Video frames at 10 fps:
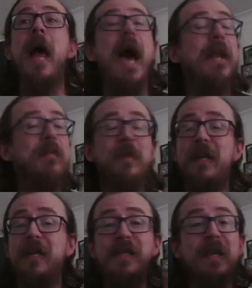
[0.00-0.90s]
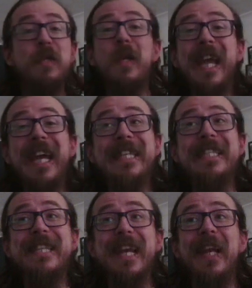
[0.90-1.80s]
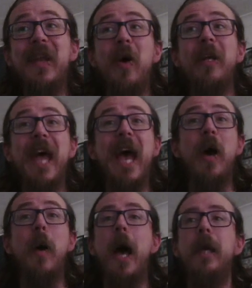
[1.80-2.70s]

And because you can hear the sing-along now,